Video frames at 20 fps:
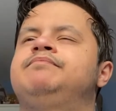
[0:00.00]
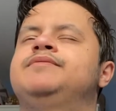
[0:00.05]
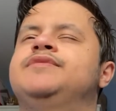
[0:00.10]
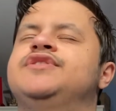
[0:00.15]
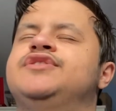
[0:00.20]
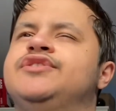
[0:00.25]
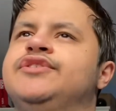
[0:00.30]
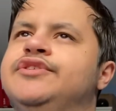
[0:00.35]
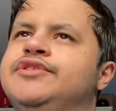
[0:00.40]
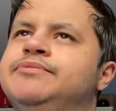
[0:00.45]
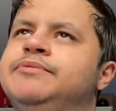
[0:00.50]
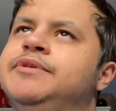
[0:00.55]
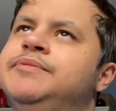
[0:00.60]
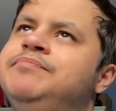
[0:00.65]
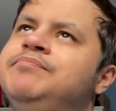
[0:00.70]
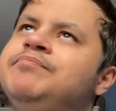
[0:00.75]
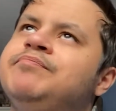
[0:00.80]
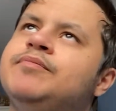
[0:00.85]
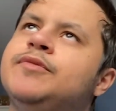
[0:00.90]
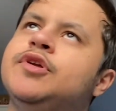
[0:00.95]
Excuse me.
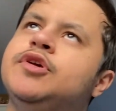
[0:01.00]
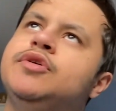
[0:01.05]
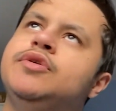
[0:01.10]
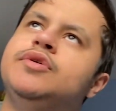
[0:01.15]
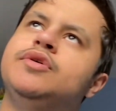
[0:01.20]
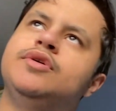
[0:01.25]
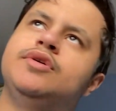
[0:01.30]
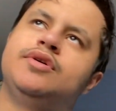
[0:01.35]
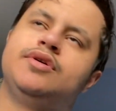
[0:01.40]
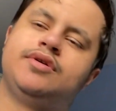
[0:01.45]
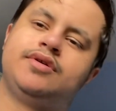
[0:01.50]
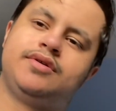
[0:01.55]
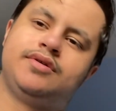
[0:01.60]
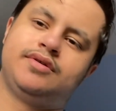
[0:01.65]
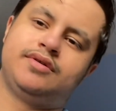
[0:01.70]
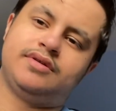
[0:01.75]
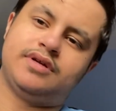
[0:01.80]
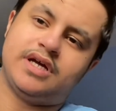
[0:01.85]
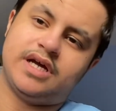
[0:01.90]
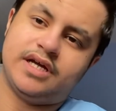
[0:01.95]

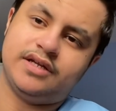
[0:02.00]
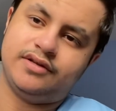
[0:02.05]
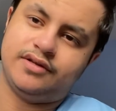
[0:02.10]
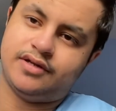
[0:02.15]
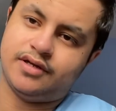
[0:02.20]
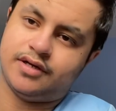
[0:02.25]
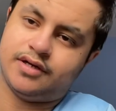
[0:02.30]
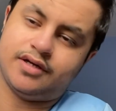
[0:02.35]
And